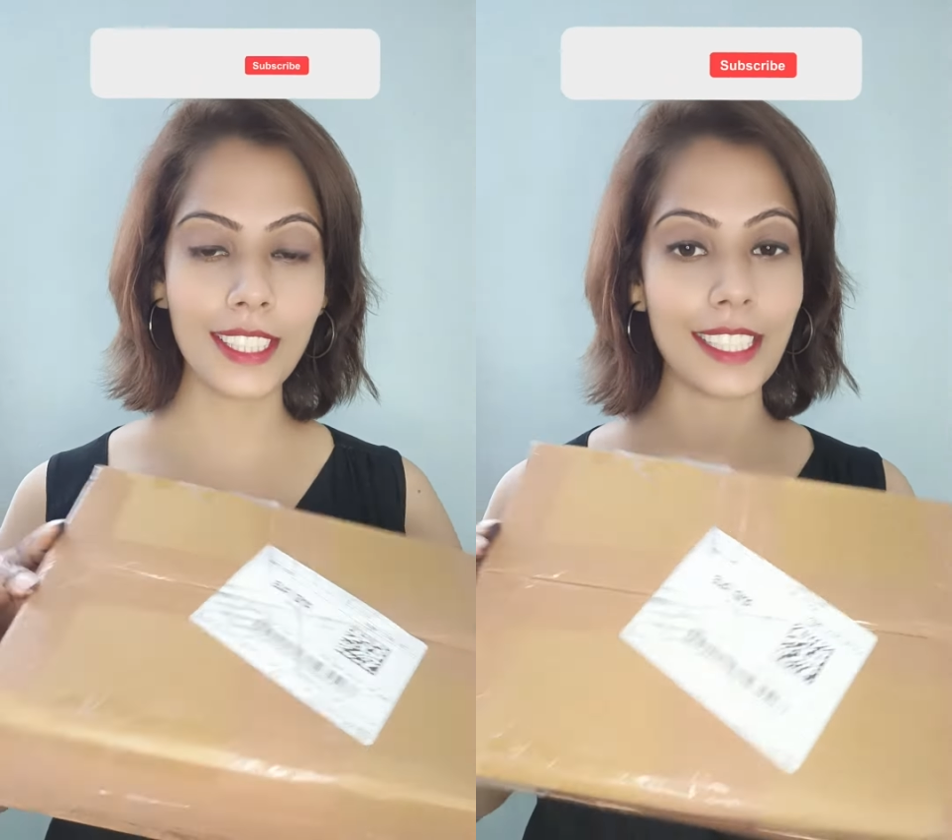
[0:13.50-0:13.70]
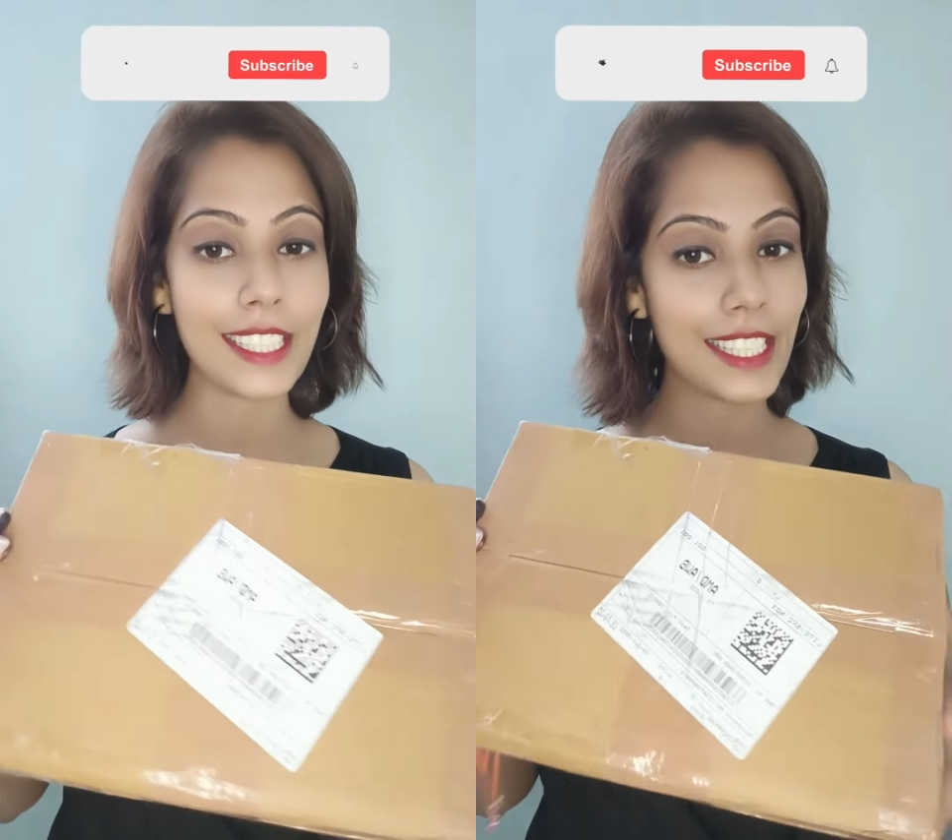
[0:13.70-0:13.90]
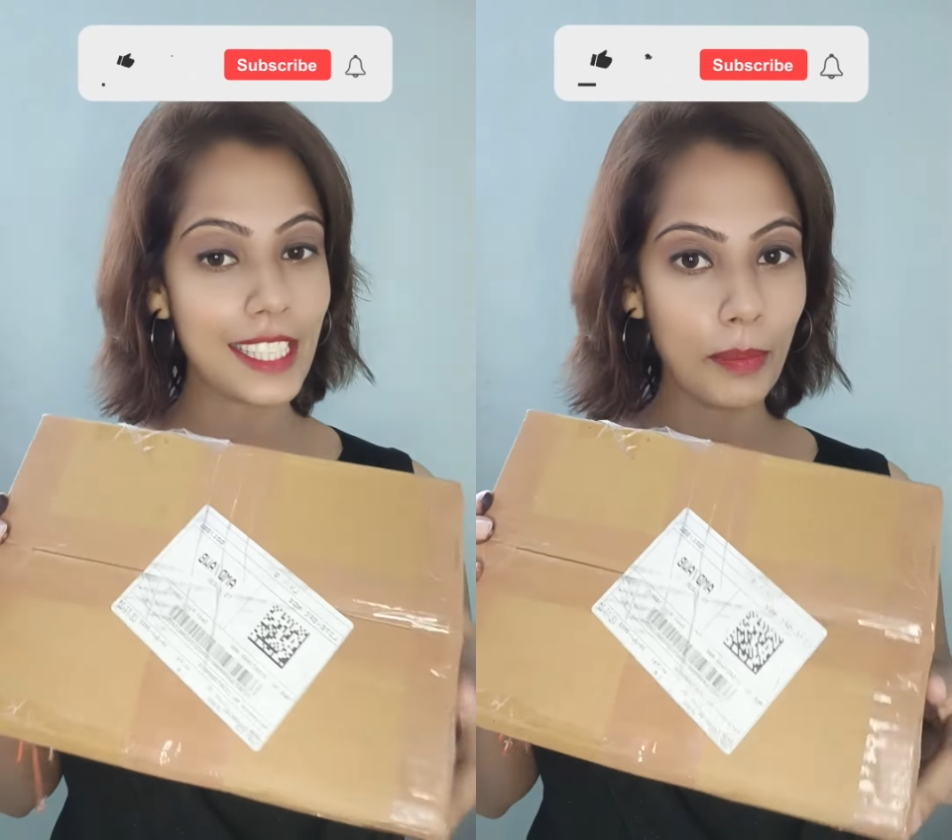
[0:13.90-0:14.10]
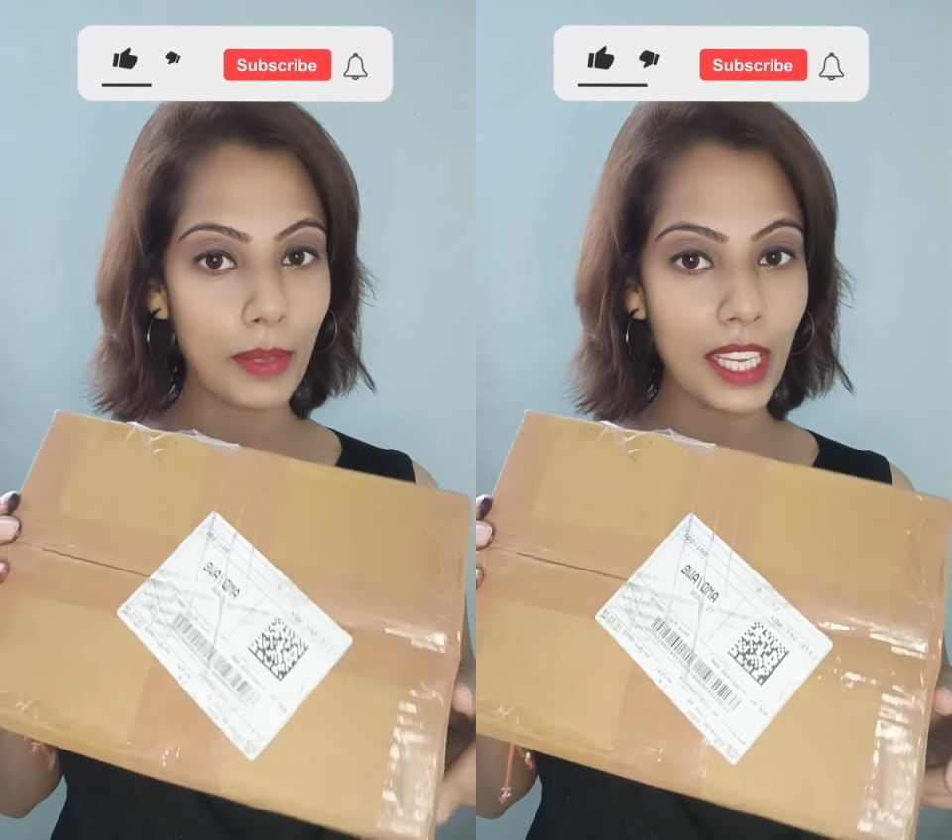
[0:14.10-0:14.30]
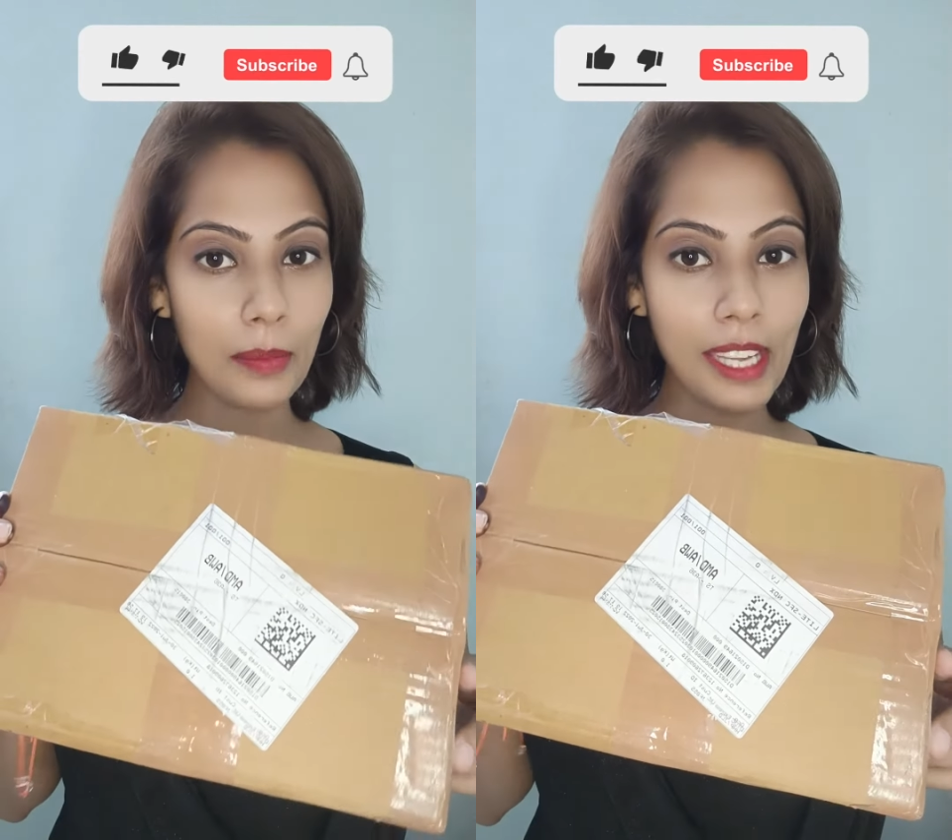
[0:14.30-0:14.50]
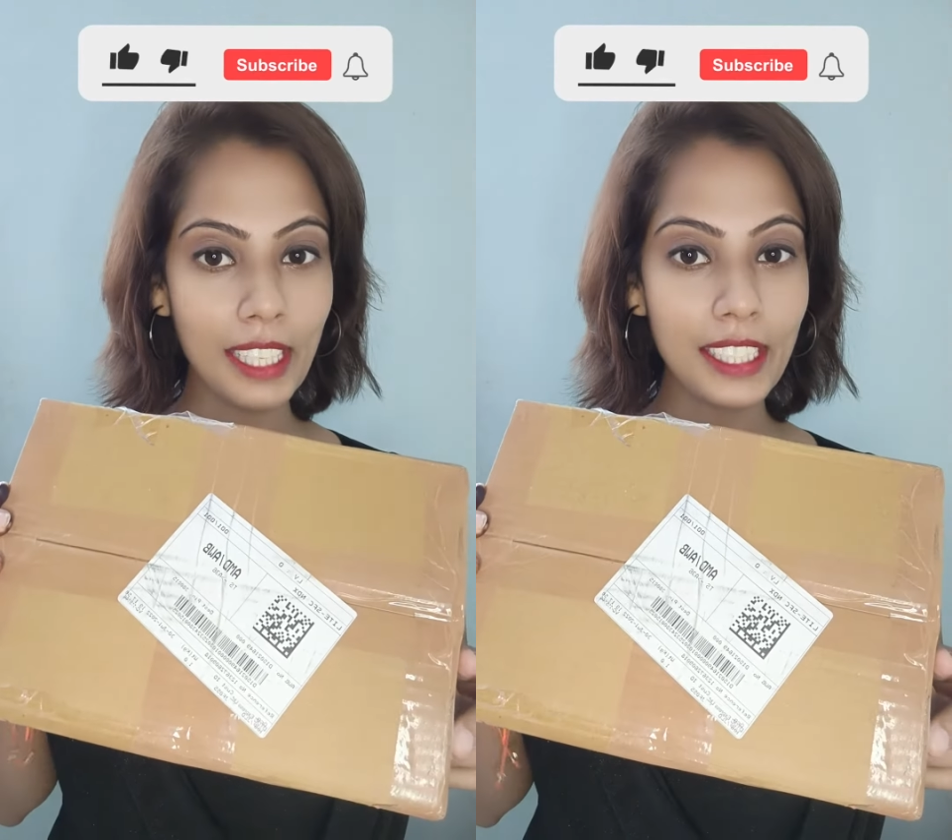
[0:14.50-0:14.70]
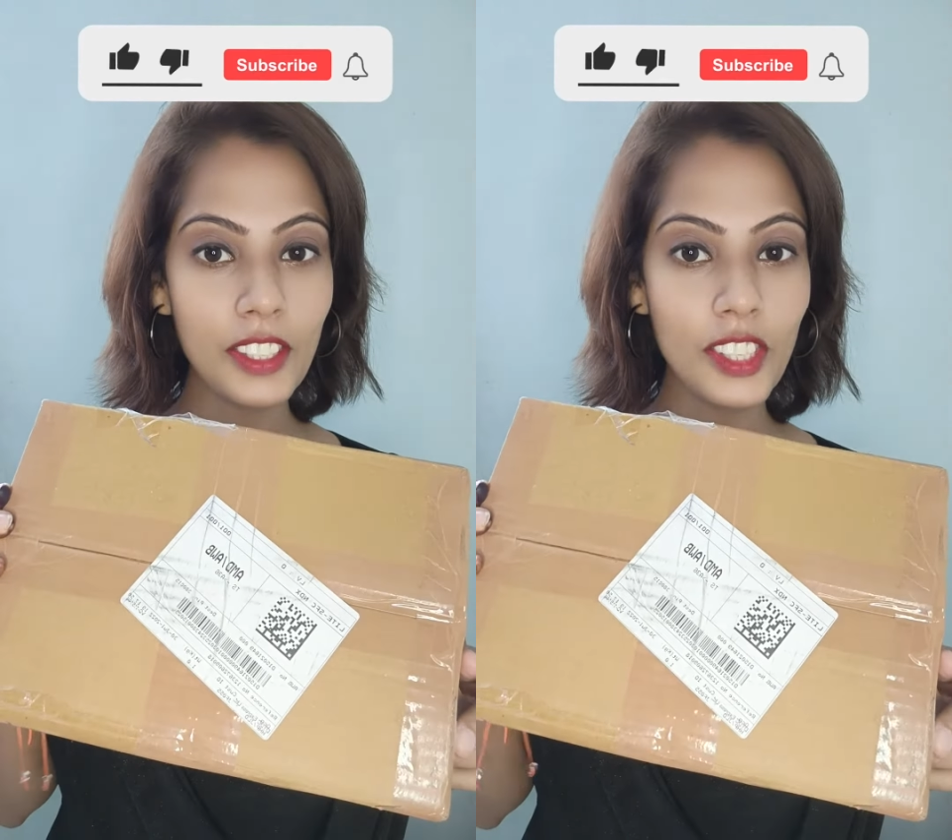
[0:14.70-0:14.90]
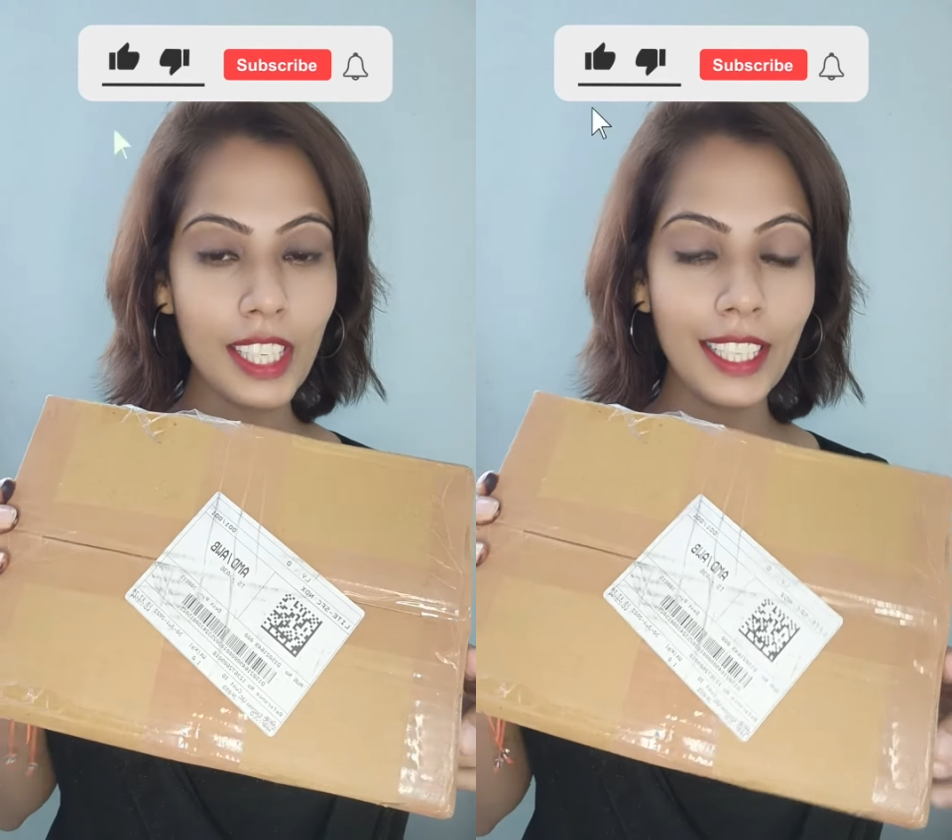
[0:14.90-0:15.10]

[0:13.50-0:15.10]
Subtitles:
this is the PR package.